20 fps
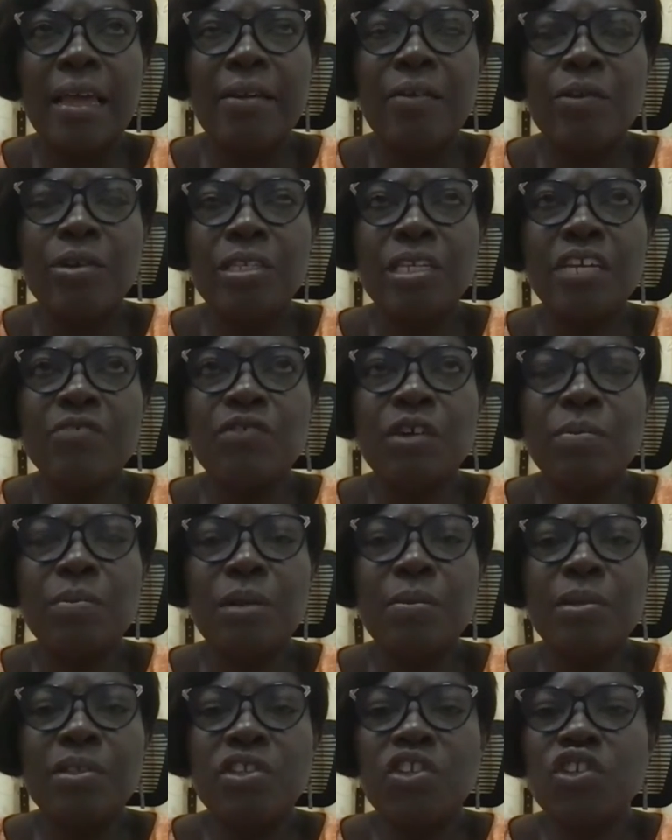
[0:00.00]
research for
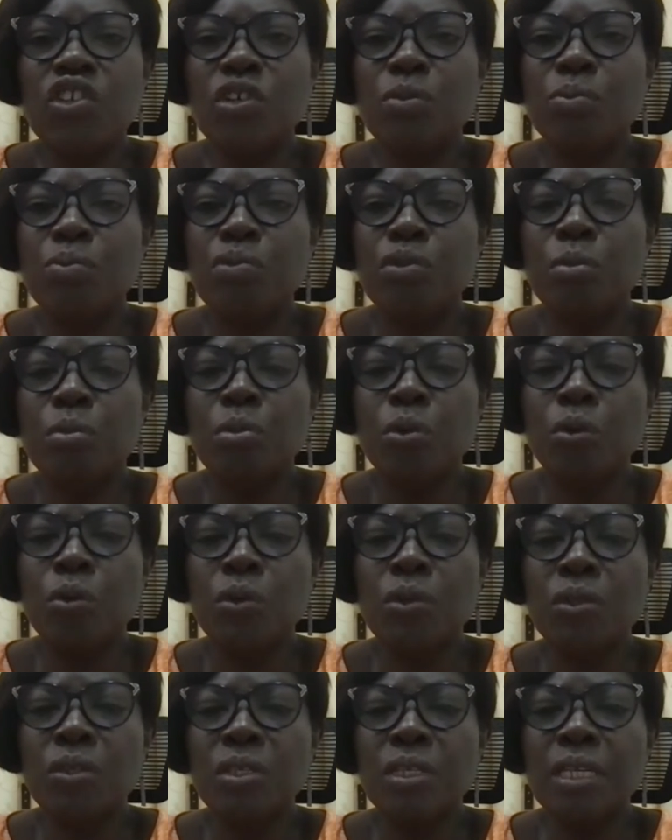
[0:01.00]
implementation
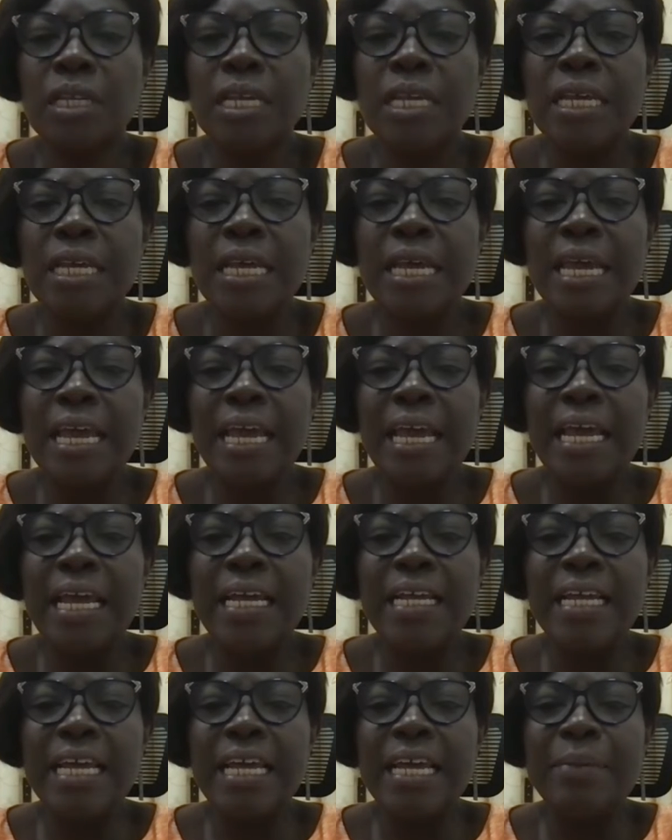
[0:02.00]
promotes,
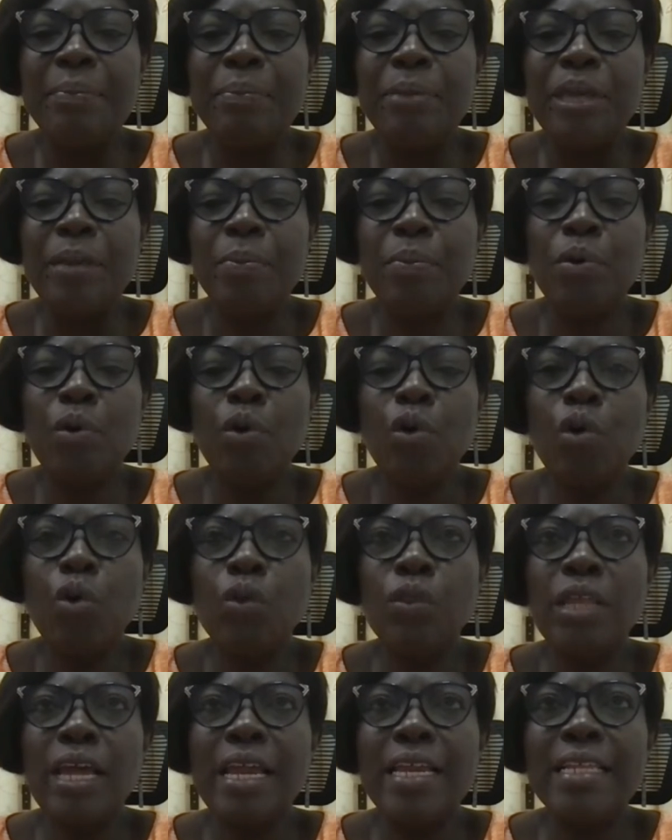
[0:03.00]

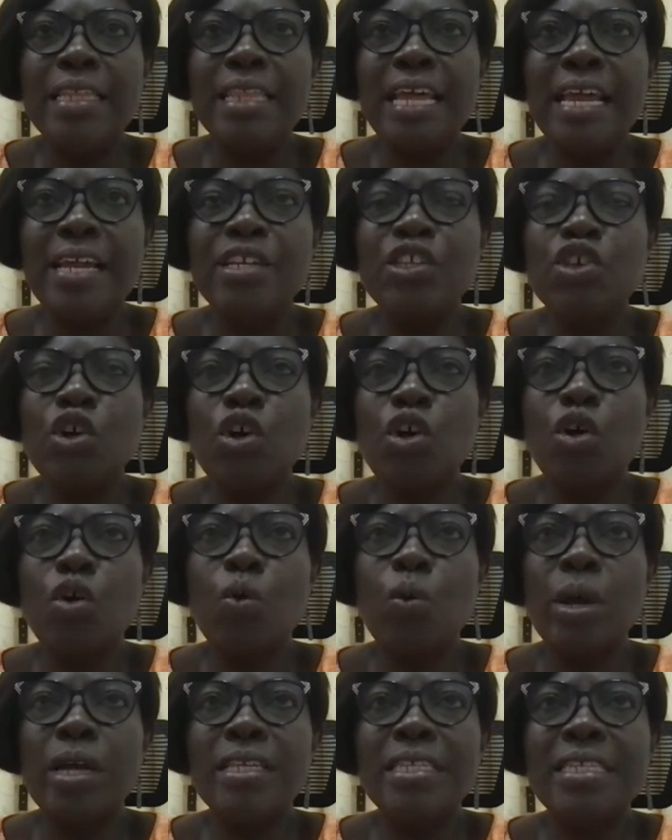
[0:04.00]
there is
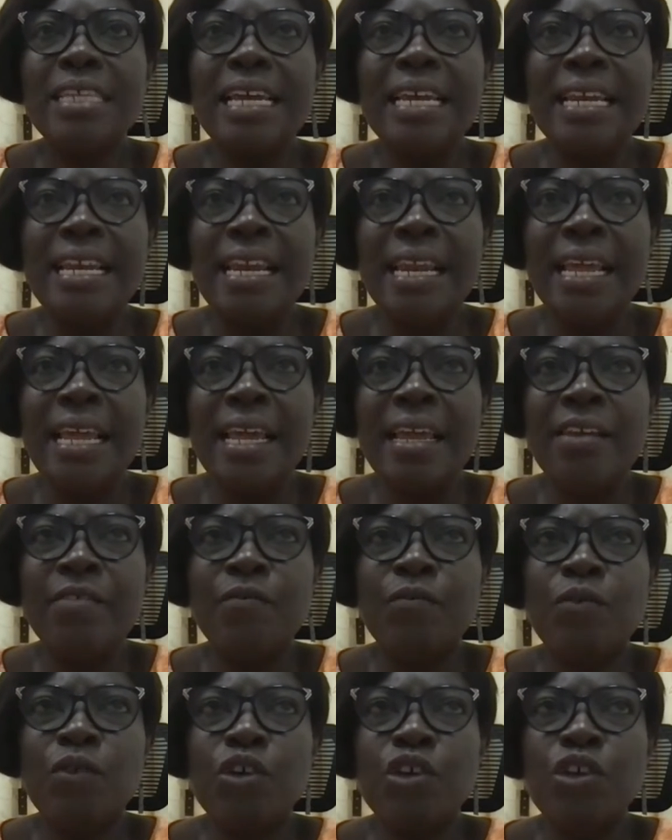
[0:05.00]
always the need
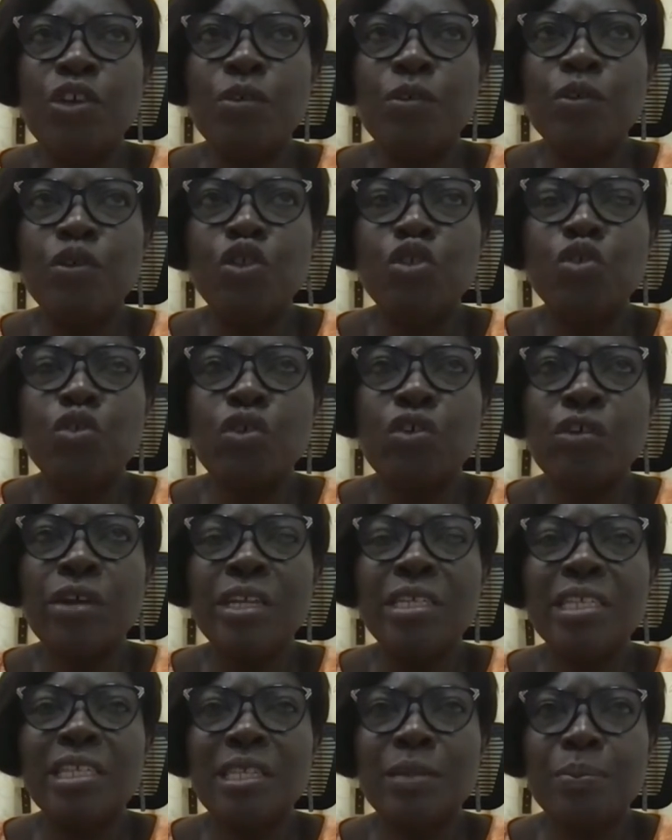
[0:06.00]
for you to
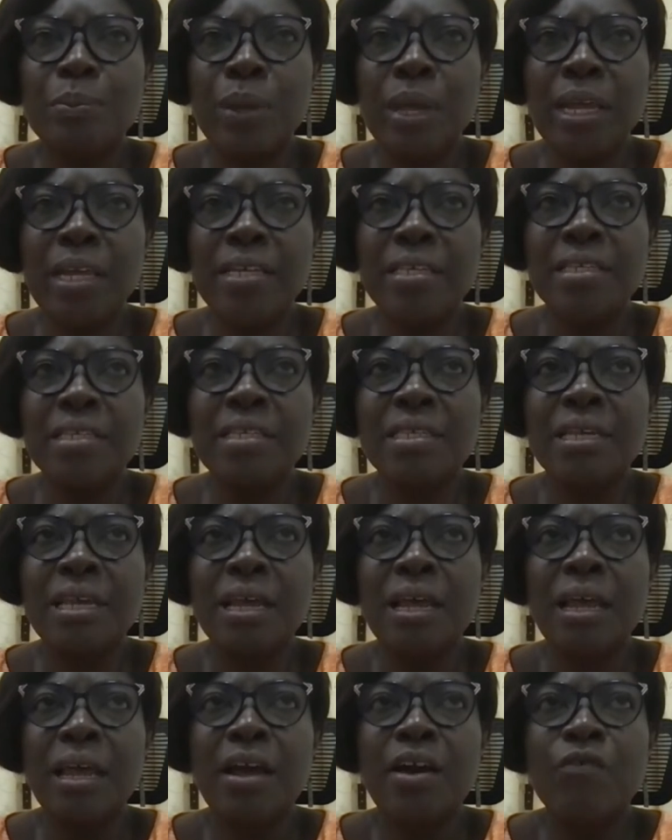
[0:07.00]
create space
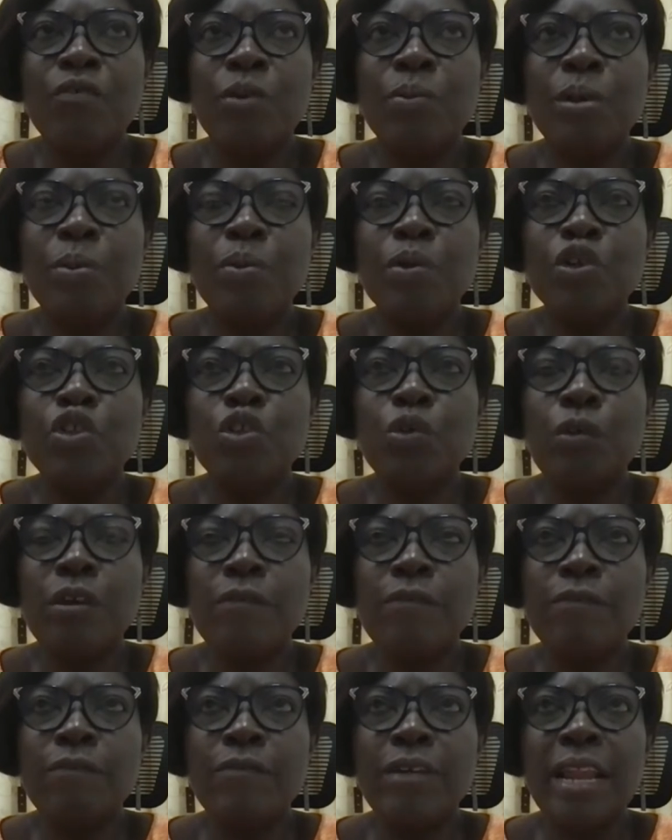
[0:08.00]
for people to
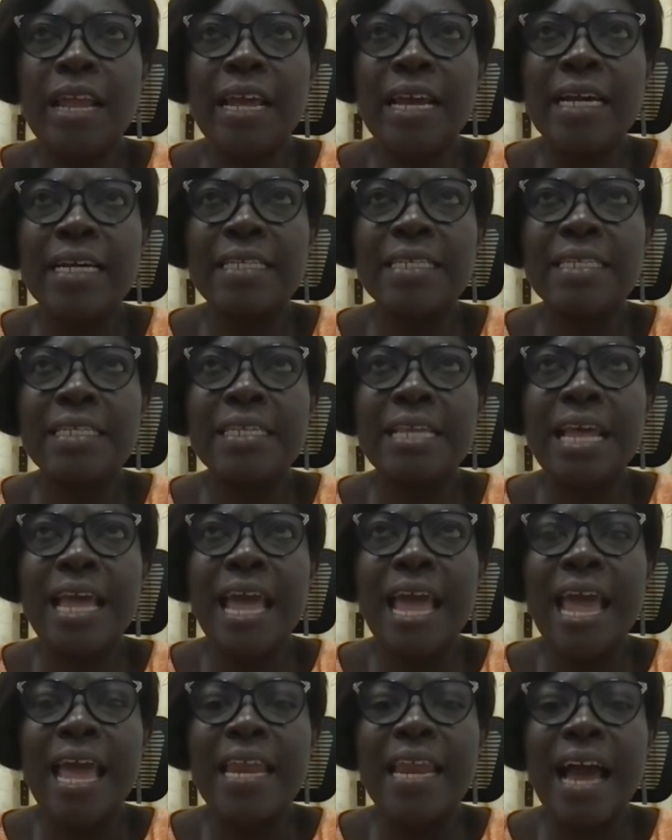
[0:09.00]
reflect
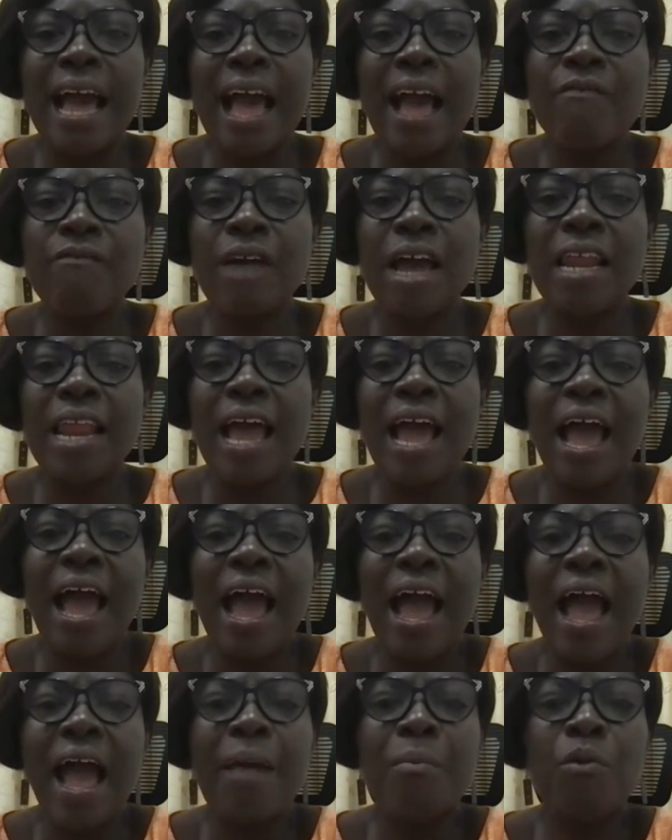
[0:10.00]
and have an
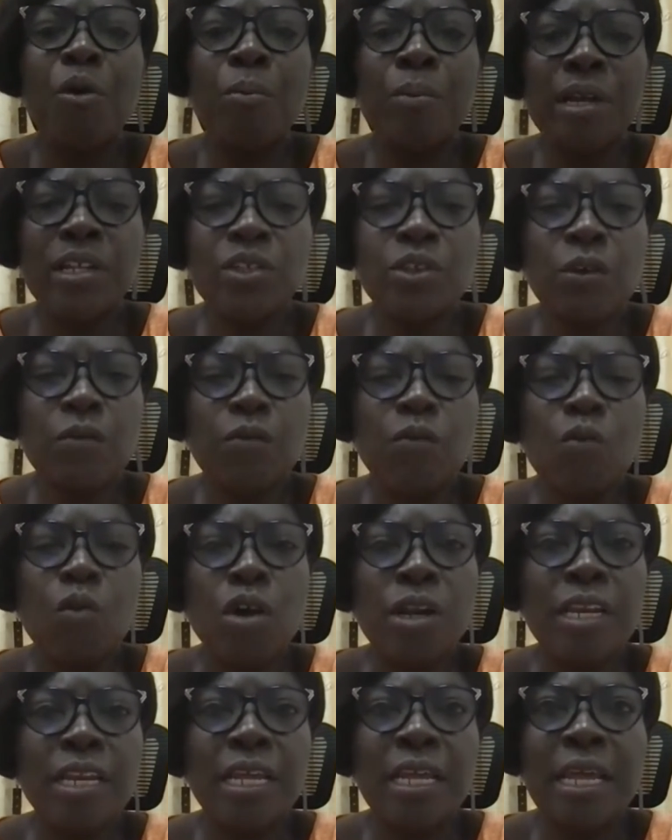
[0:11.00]
aha moment of
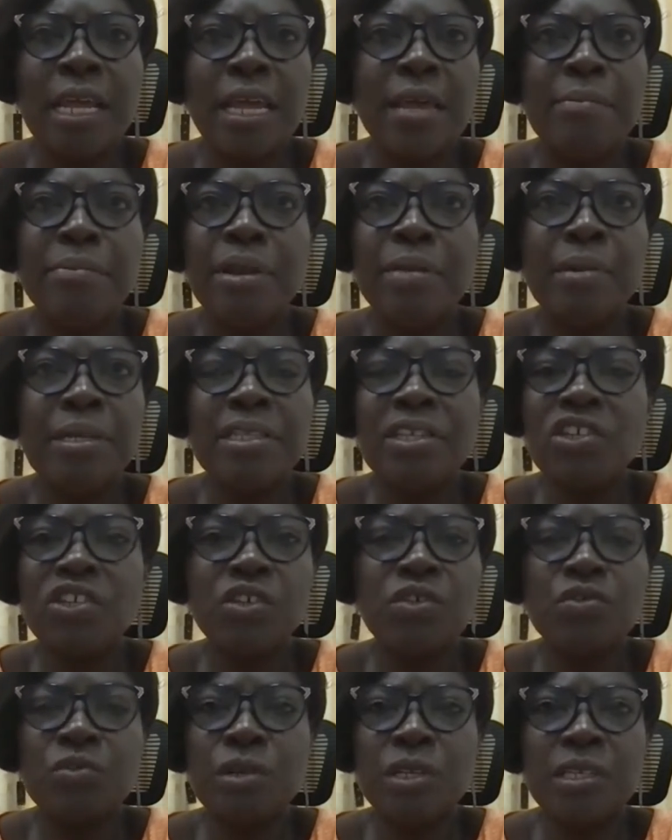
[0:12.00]
what
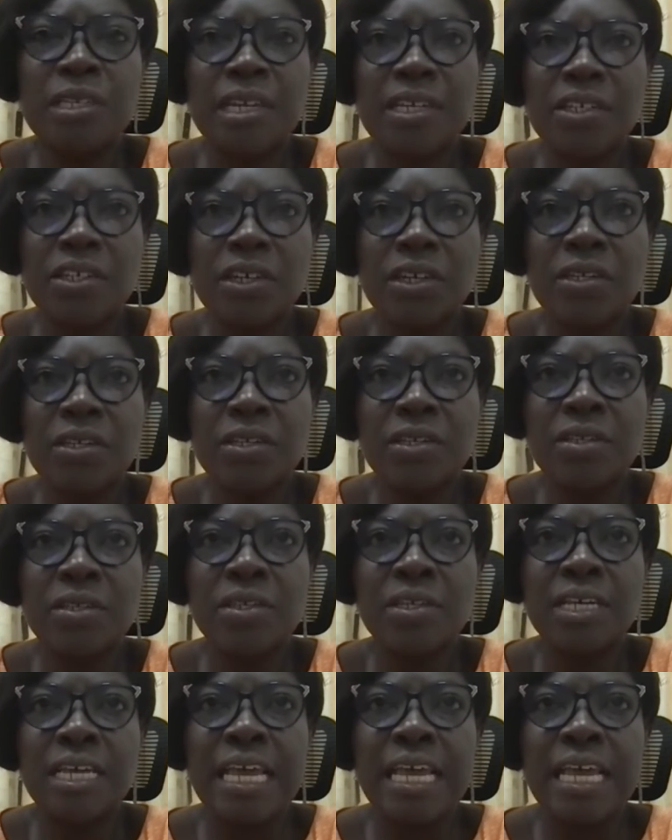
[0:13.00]
implementation research is.